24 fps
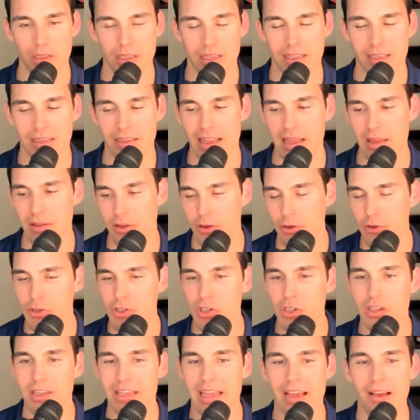And they
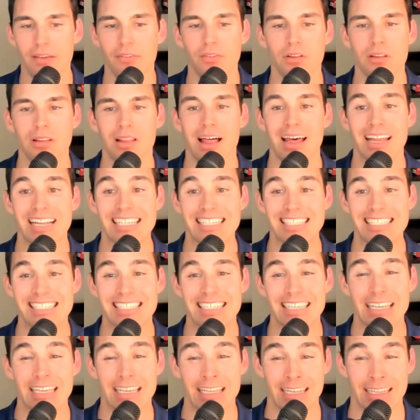usually have a lot of
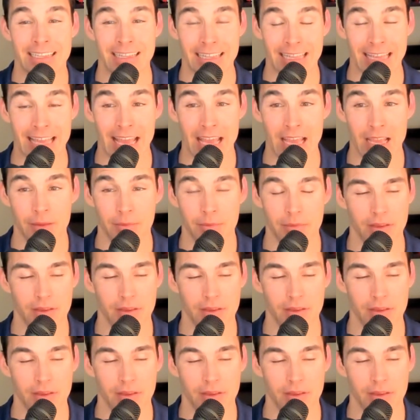skin in the game.